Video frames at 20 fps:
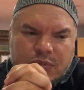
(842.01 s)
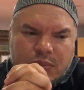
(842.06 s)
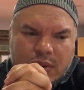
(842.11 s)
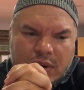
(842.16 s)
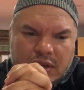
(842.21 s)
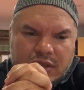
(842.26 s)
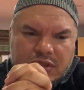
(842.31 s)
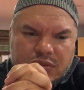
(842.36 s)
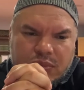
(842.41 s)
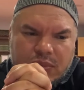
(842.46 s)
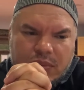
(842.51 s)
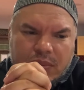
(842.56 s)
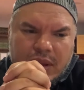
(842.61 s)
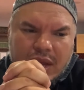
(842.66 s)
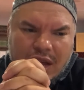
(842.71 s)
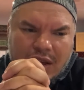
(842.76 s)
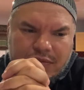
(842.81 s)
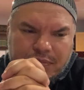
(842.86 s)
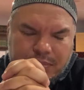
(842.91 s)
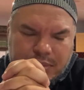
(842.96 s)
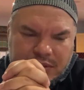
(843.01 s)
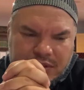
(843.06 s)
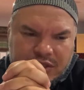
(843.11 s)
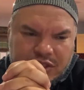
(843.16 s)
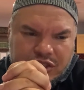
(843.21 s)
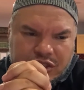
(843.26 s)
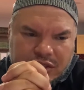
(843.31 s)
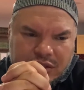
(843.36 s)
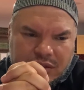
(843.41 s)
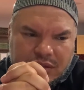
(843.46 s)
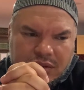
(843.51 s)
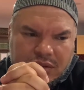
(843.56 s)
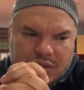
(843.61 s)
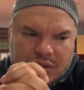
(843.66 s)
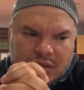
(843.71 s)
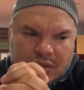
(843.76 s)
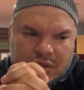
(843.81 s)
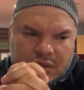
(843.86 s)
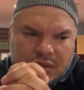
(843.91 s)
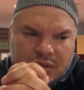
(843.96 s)
worse when we have position,
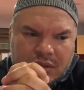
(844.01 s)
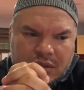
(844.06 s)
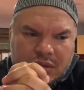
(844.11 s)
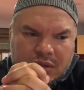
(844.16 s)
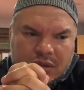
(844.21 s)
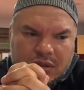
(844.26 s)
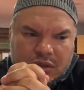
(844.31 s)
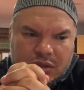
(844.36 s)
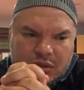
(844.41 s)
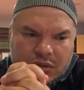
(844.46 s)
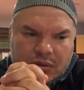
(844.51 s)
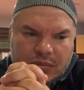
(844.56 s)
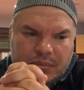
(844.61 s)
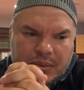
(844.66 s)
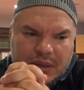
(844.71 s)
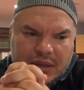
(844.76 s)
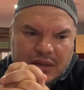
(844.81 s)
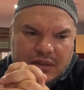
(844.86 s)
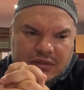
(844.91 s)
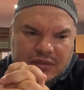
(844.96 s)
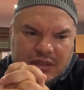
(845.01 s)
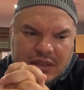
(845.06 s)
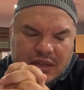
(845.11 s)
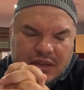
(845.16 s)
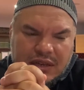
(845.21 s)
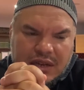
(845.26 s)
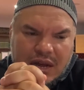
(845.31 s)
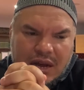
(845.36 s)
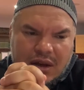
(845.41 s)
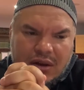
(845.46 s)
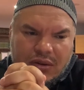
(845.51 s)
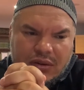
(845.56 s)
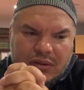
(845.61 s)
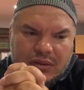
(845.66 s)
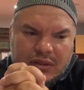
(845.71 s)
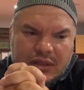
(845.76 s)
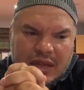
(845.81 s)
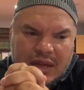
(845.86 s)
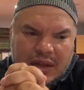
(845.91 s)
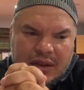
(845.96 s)
because then now
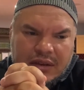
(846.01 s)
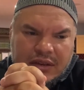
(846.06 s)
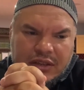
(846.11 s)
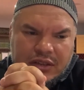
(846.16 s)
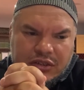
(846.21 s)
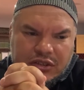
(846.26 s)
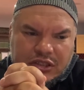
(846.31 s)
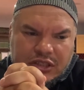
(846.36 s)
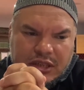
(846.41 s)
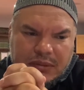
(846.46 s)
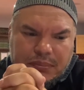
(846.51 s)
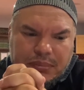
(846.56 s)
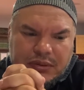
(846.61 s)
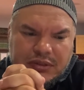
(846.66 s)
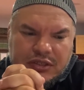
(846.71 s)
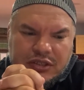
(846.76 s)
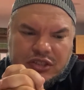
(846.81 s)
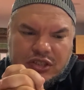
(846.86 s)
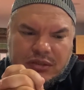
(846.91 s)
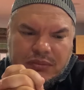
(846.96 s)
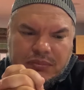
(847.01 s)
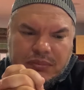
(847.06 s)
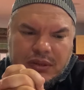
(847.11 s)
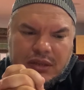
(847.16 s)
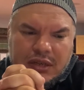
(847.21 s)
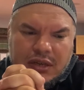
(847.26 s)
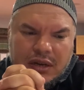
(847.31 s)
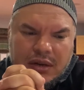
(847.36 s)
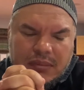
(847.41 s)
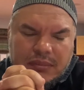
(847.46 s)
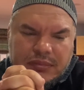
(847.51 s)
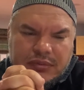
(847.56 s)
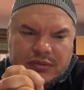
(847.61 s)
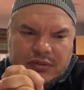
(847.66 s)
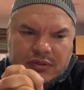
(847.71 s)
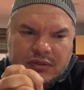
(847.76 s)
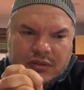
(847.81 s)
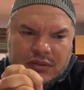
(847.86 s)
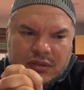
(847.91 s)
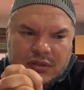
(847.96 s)
that leadership position
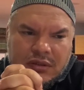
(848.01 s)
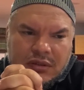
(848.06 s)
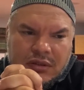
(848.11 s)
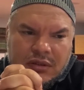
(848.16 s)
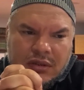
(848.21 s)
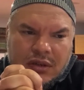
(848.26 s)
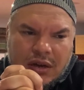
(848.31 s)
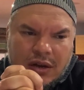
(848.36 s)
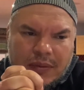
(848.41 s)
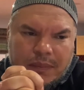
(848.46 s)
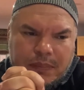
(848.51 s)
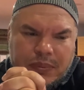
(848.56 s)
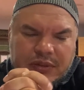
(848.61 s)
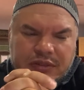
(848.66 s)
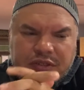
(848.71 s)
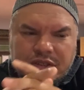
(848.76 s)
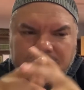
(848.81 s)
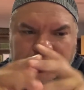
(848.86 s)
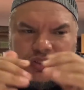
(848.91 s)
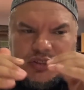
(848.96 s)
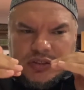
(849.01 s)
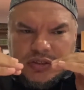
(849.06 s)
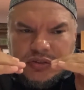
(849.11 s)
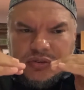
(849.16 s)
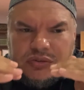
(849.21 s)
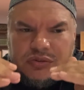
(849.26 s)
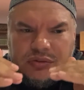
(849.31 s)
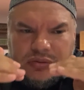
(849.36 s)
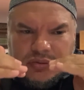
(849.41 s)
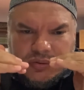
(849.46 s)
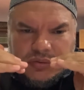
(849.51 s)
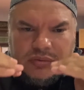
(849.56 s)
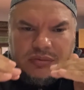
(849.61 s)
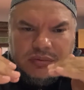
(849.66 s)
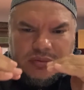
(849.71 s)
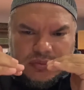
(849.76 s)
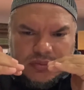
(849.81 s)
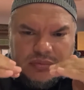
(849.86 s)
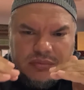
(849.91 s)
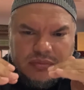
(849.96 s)
becomes a position
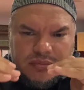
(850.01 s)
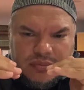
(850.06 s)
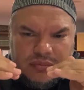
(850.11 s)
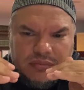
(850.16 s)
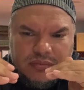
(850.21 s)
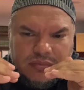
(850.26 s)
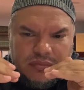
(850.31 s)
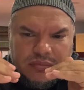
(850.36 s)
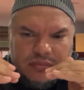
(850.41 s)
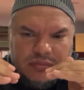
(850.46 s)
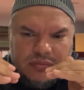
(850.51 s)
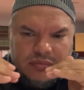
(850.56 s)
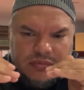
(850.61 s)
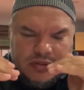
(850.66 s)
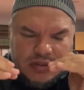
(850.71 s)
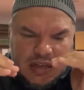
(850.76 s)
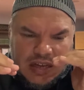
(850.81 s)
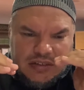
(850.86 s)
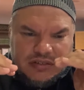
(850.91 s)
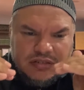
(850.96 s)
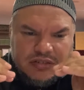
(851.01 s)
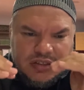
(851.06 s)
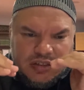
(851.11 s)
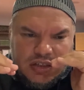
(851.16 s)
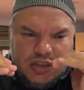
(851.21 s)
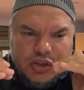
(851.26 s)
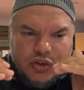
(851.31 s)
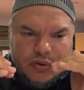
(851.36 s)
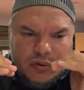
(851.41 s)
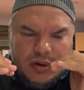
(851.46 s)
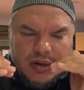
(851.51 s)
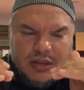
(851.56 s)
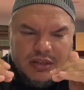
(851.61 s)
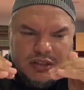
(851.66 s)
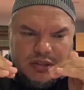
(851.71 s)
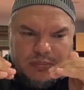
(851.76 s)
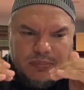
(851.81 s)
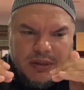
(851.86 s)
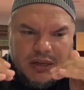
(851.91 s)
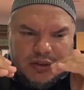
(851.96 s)
that's securing a
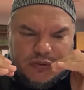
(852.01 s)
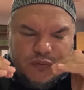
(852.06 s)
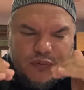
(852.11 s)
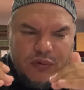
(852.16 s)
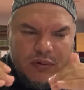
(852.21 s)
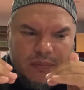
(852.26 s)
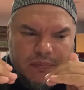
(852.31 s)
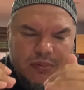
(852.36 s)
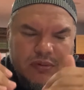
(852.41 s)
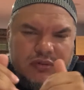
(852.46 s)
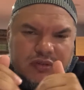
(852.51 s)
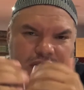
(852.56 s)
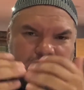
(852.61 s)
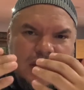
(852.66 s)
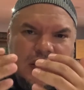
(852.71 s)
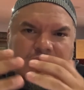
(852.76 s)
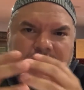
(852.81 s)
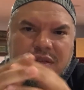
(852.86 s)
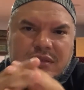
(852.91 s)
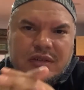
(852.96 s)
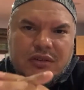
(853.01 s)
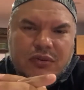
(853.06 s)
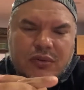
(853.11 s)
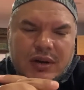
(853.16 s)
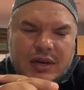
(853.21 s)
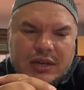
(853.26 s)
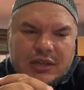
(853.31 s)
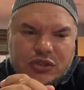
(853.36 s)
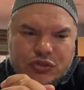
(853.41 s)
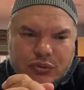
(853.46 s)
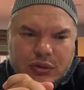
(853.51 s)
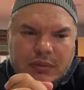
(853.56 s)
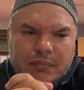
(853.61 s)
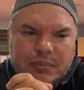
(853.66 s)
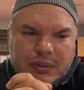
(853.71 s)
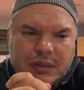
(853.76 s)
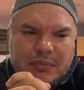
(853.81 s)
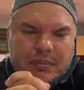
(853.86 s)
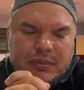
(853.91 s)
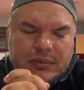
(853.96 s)
space for a person that doesn't know how to treat
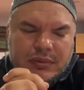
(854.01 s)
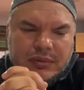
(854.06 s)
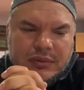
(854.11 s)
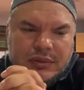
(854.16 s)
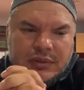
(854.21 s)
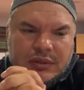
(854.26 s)
people,